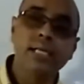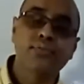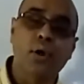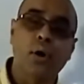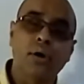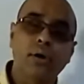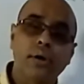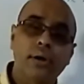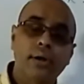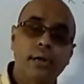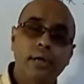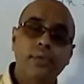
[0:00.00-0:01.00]
for
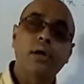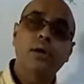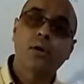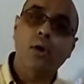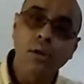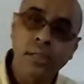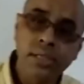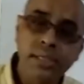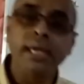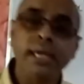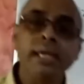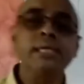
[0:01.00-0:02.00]
the
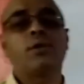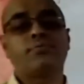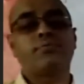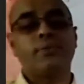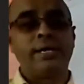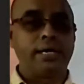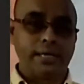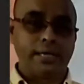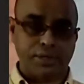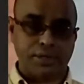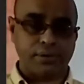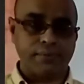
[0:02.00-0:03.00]
constant of
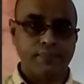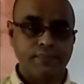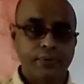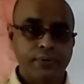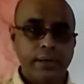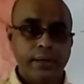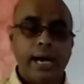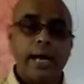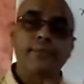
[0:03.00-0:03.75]
integration. And